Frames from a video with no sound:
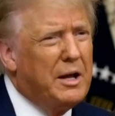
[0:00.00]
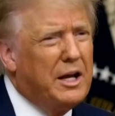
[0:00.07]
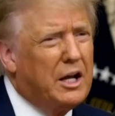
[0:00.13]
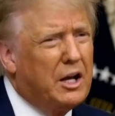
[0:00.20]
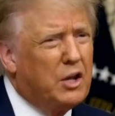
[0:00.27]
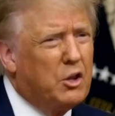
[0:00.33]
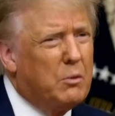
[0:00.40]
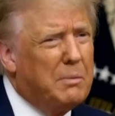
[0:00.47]

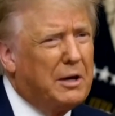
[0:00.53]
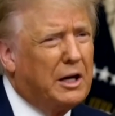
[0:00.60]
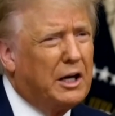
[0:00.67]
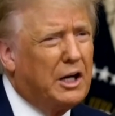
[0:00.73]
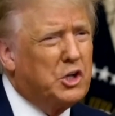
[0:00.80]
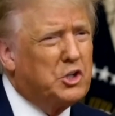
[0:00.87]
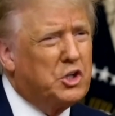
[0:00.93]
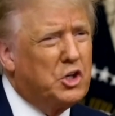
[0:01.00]
many other
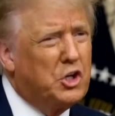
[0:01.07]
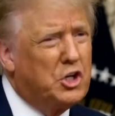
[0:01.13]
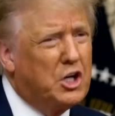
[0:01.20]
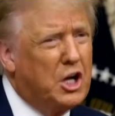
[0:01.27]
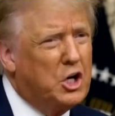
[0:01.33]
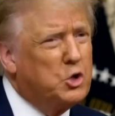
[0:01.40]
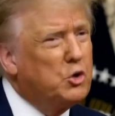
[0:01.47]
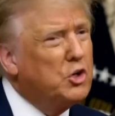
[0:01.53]
Middle Eastern
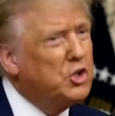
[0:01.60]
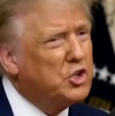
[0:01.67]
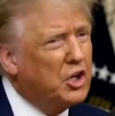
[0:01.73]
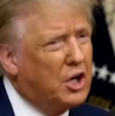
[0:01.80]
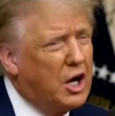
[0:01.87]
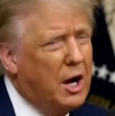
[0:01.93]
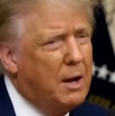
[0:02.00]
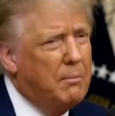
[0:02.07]
countries
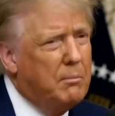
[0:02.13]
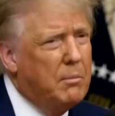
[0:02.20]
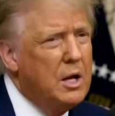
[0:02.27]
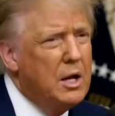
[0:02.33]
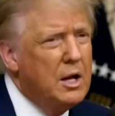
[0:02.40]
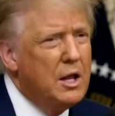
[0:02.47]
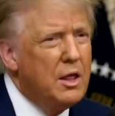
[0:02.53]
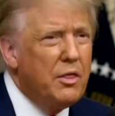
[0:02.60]
to come.
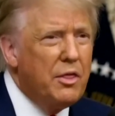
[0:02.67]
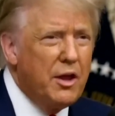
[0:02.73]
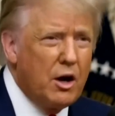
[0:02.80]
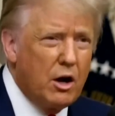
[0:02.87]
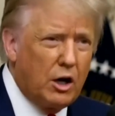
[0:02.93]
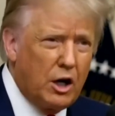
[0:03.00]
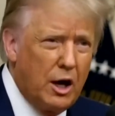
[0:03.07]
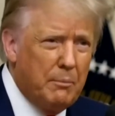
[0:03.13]

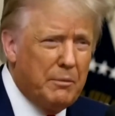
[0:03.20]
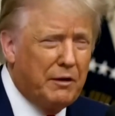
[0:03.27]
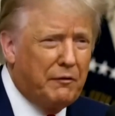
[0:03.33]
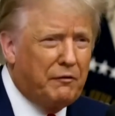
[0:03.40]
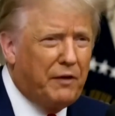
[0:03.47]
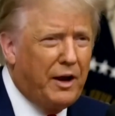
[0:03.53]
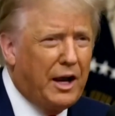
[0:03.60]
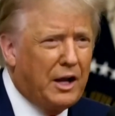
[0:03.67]
They are
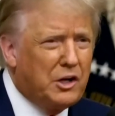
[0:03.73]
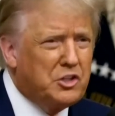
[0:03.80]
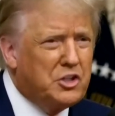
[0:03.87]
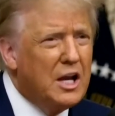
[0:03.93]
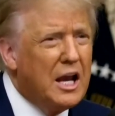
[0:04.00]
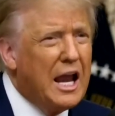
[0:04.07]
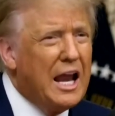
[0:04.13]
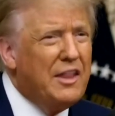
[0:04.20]
coming
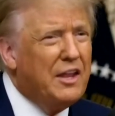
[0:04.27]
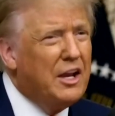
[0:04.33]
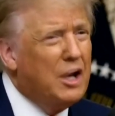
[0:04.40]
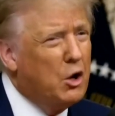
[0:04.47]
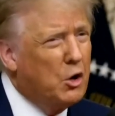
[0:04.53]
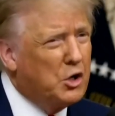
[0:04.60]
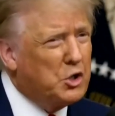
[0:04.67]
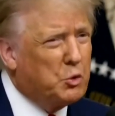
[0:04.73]
fast, and
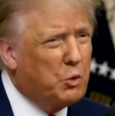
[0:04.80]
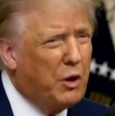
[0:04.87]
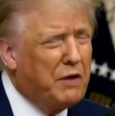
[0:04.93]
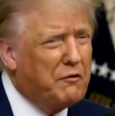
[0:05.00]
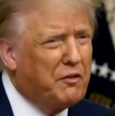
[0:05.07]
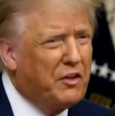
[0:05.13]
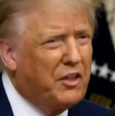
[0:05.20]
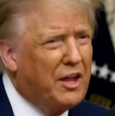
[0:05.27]
they know it's
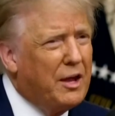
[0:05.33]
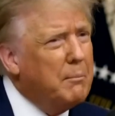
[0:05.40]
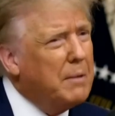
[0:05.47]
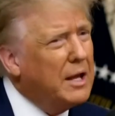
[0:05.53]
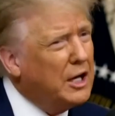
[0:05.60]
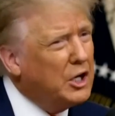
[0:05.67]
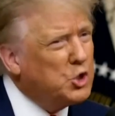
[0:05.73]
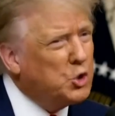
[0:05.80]
great for
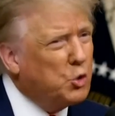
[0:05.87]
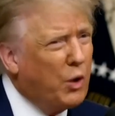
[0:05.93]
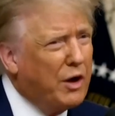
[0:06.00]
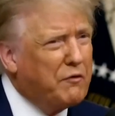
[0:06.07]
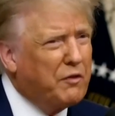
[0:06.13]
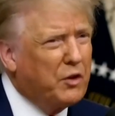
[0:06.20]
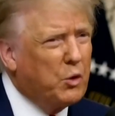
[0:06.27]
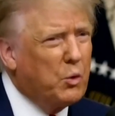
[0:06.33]
them and it's
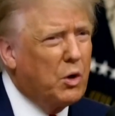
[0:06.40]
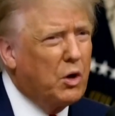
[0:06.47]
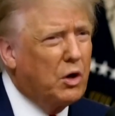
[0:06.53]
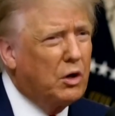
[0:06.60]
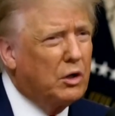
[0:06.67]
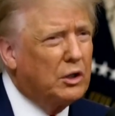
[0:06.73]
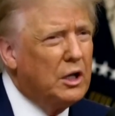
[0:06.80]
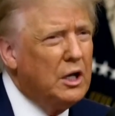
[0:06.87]
great for the
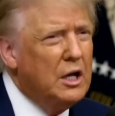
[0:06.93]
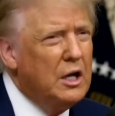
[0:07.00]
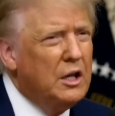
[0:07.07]
world.